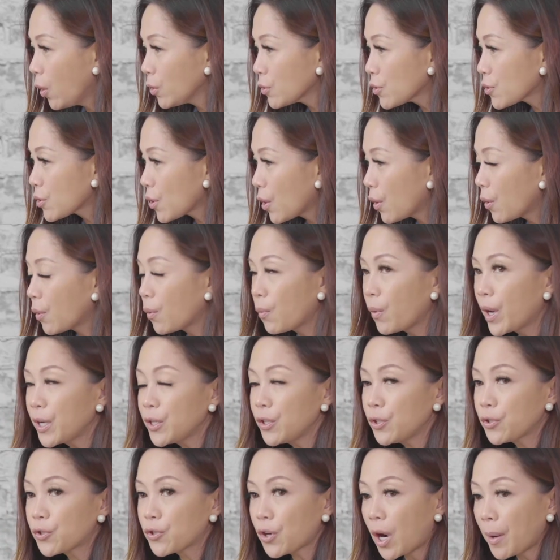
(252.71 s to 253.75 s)
also, when
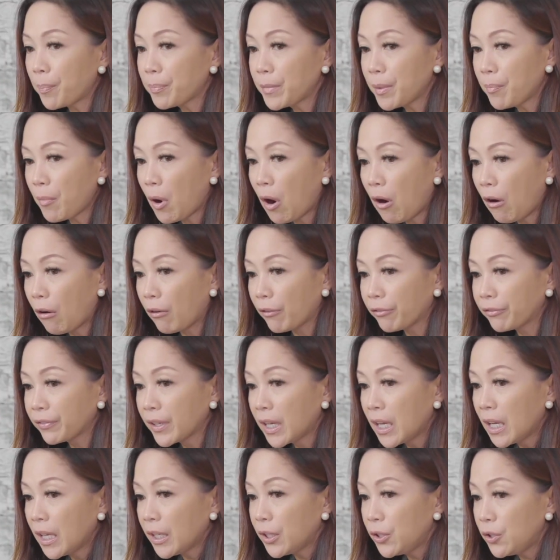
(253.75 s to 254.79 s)
you drop them off,
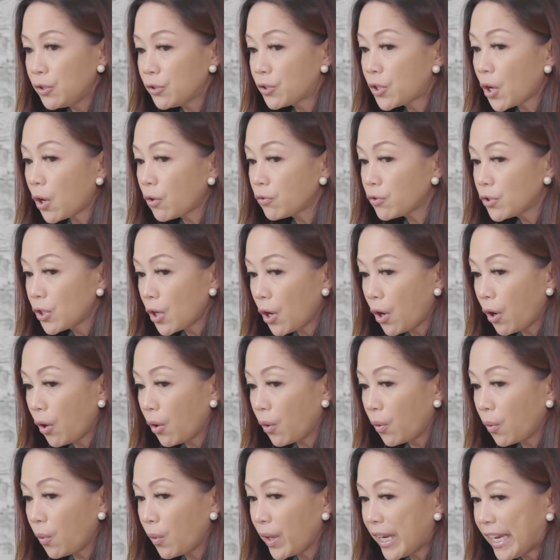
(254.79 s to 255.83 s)
you don't
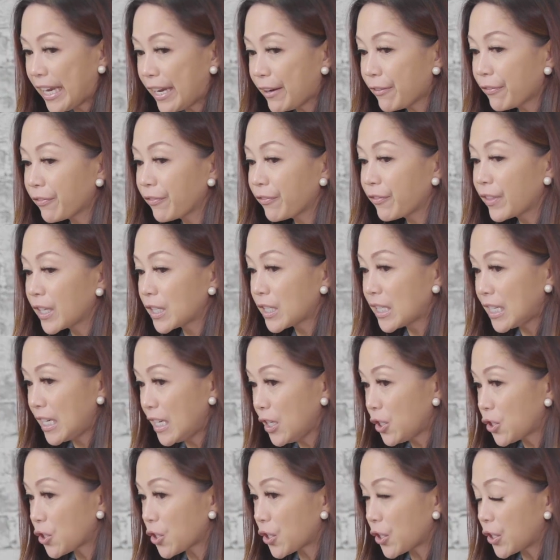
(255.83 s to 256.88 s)
know if the
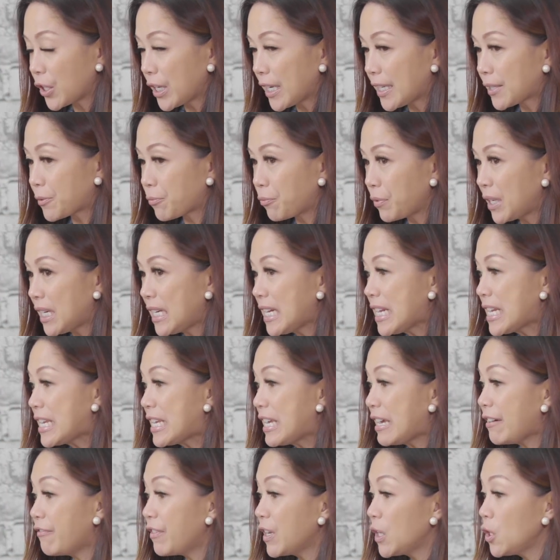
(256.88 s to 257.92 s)
teacher is really
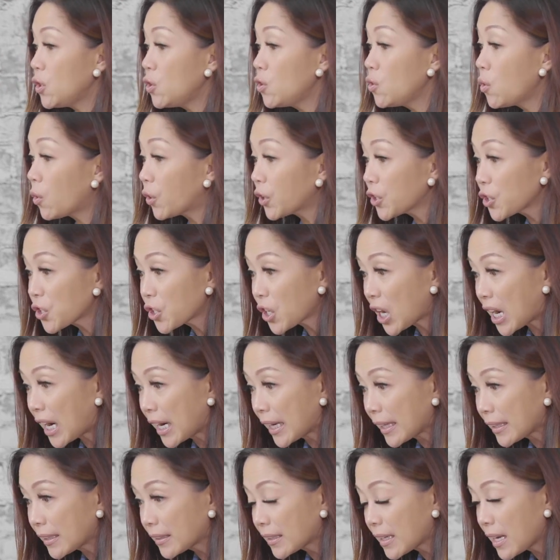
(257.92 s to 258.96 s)
giving your
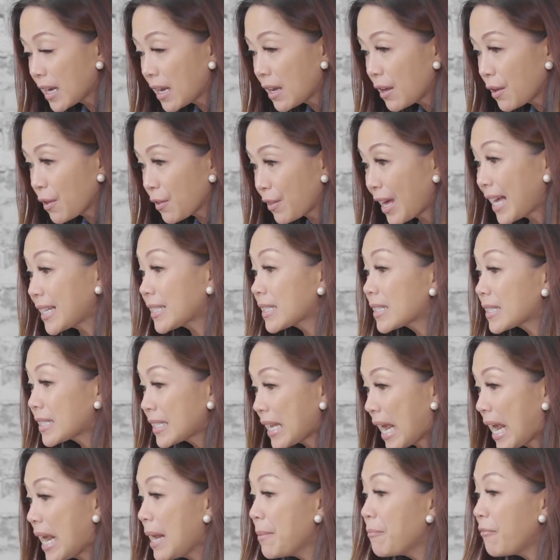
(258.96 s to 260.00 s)
child that
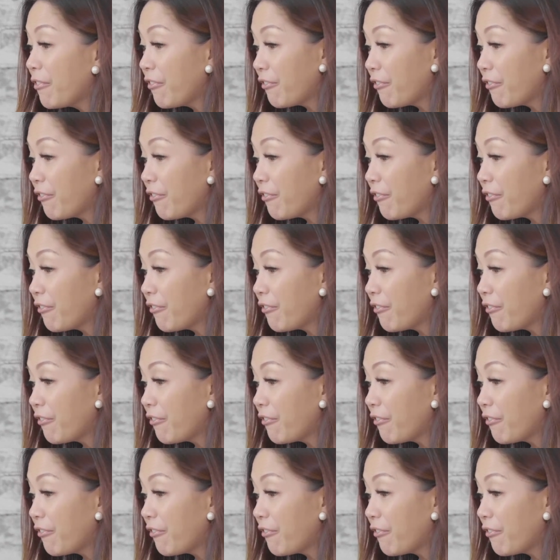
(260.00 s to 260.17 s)
same